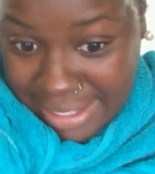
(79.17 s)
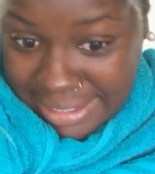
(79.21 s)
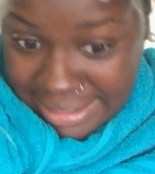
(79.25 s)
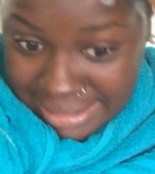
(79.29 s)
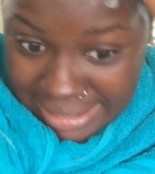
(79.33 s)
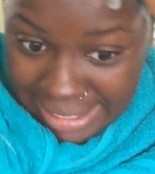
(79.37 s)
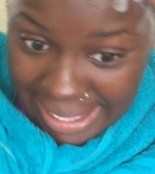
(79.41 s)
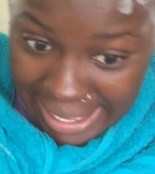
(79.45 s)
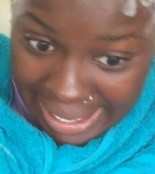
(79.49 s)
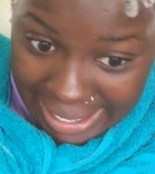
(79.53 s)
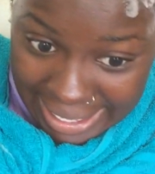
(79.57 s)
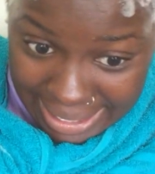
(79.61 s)

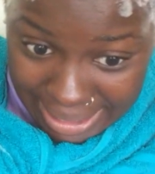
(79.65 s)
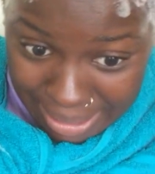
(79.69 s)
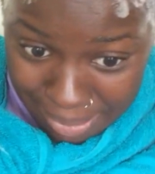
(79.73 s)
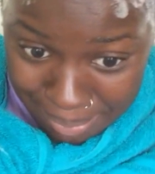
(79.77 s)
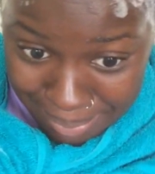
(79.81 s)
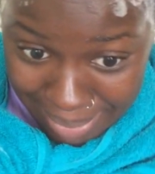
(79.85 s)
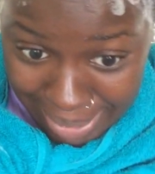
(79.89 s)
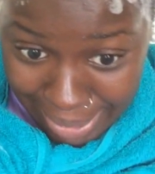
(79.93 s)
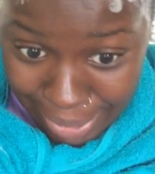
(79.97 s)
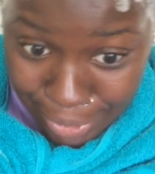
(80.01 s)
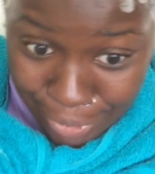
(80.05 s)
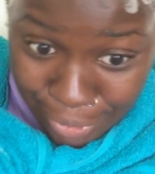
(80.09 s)
Like,
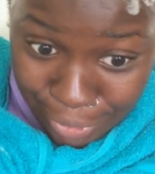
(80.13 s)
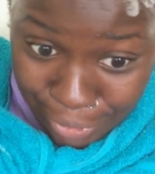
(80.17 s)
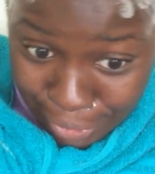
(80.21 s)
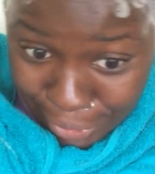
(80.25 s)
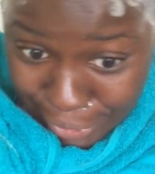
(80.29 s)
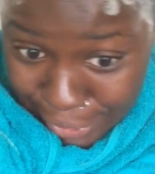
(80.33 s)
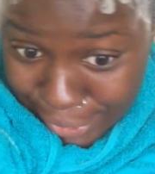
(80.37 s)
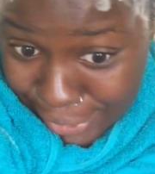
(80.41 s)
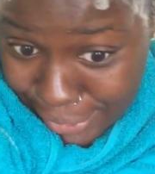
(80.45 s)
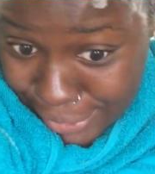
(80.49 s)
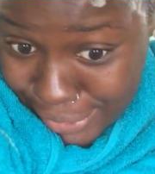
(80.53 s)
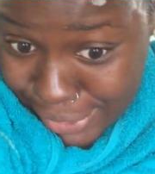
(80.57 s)
my
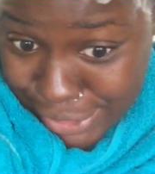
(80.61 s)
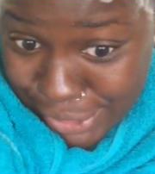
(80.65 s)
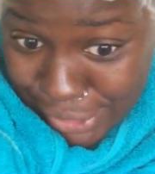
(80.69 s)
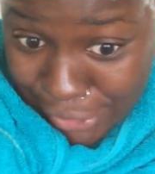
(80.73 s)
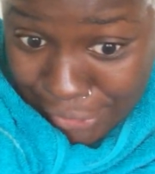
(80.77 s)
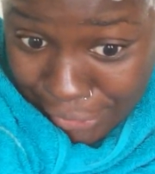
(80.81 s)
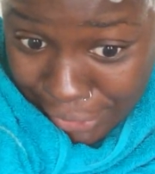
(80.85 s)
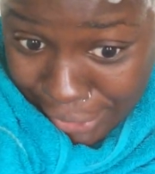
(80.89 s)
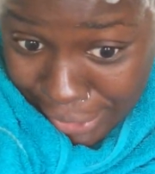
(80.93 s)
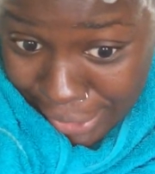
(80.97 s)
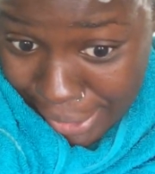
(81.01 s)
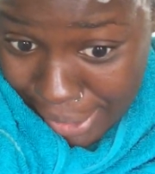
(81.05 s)
curls
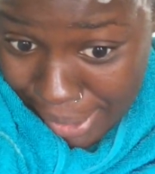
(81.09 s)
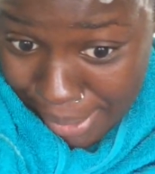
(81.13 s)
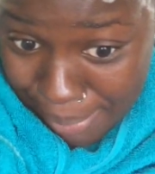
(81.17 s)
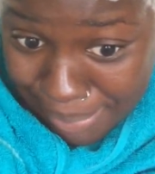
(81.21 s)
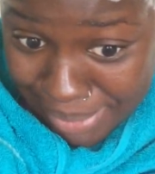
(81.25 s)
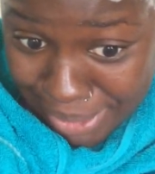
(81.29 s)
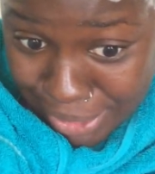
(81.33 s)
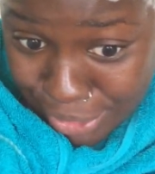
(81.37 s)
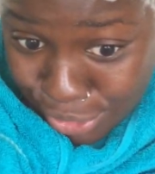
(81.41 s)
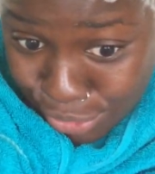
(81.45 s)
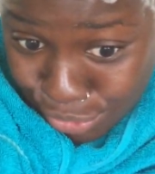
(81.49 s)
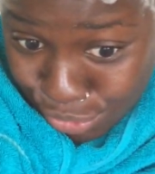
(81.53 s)
are
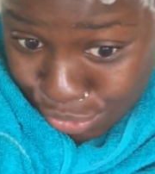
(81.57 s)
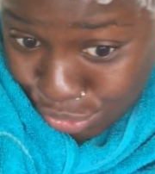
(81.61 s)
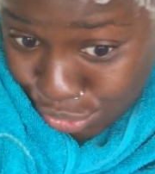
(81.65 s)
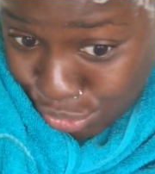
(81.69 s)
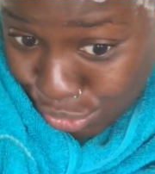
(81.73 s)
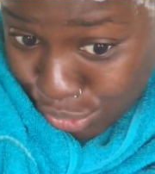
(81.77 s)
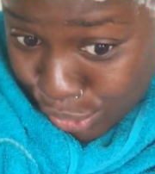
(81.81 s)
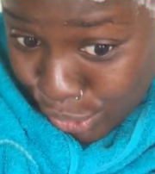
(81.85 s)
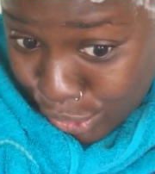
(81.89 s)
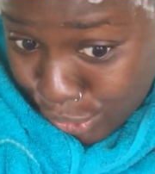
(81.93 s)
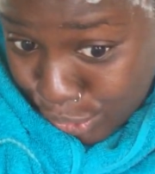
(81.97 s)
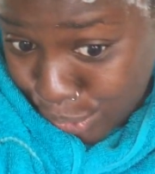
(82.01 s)
coming
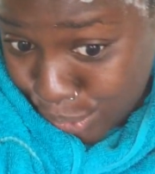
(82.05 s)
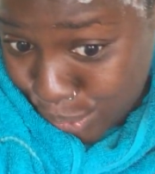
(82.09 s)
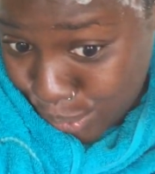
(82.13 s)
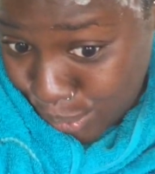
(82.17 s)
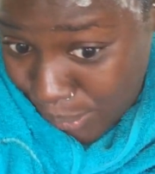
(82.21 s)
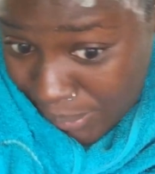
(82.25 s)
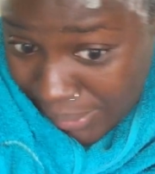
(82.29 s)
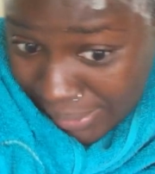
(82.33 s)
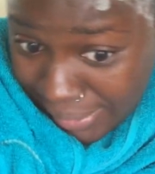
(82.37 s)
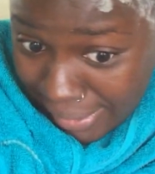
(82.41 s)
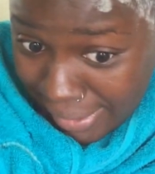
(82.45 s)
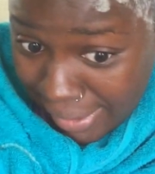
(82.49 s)

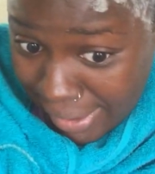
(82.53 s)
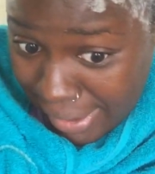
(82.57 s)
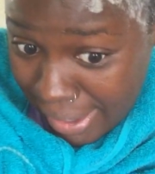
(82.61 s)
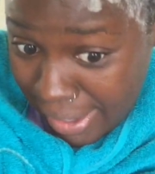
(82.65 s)
through.